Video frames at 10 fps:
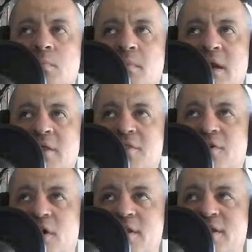But I
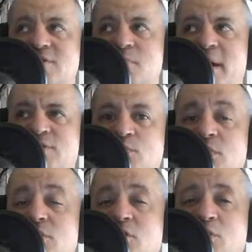thought this match
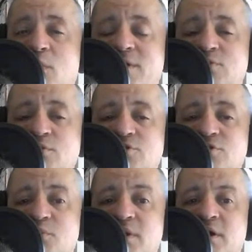went a long way towards
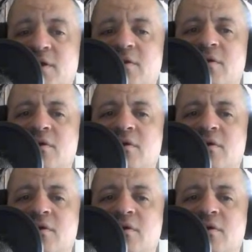doing that.